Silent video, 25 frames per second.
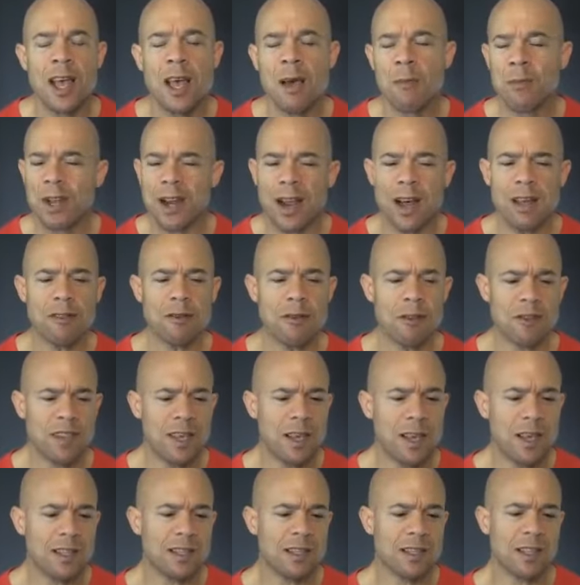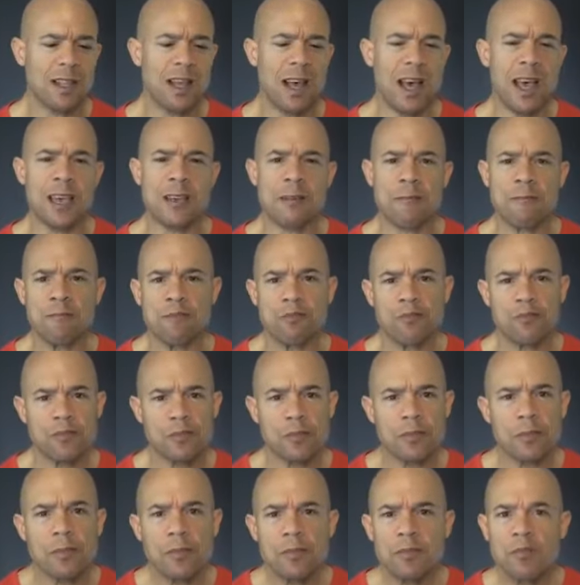But other things like,
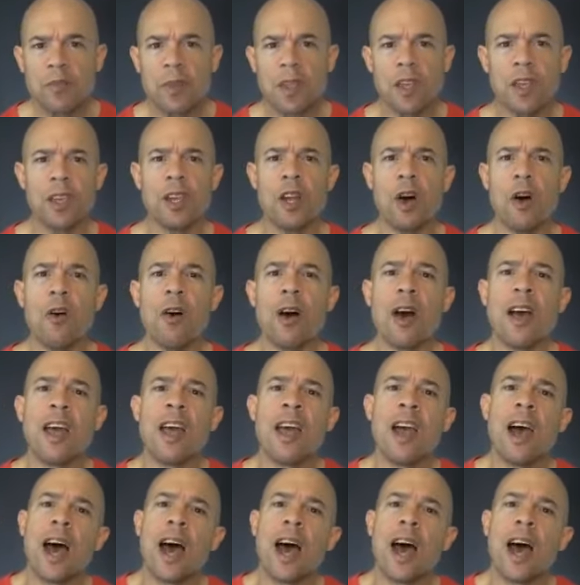you know,